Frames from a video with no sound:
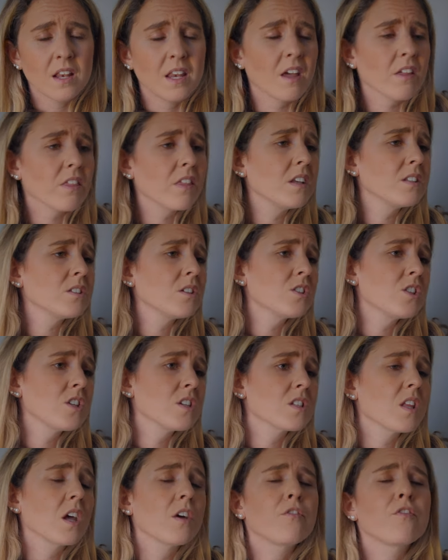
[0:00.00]
Now these are
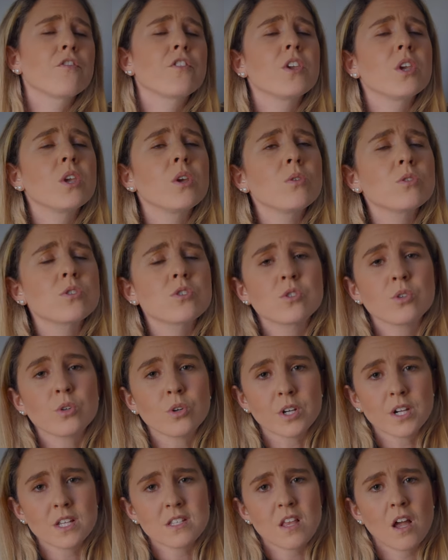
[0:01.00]
just a few
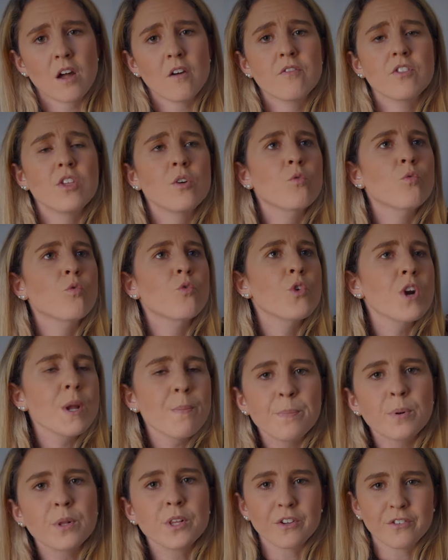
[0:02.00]
stories of the
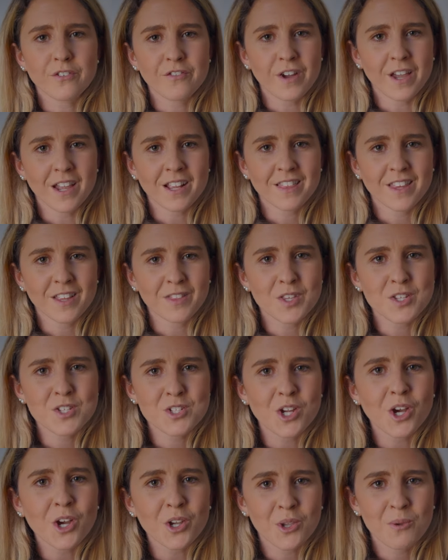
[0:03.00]
ripple effect that this
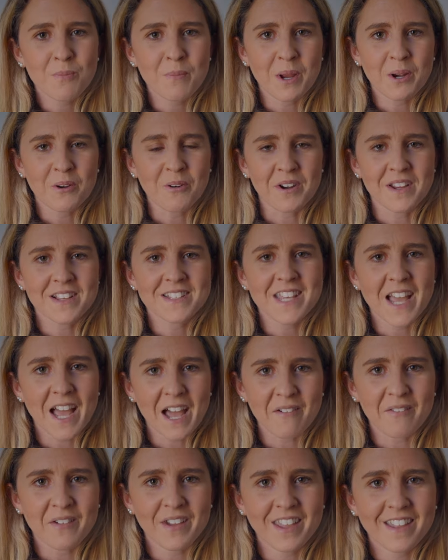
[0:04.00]
documentary is
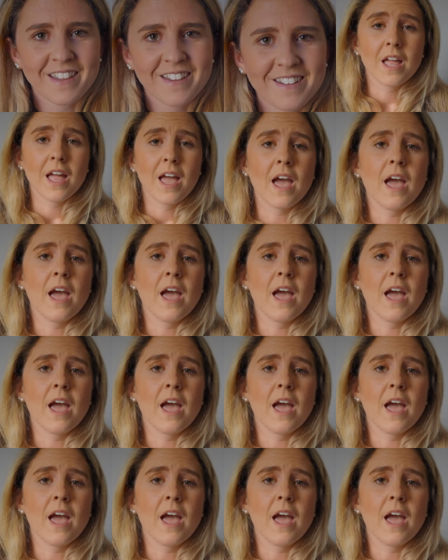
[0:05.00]
having.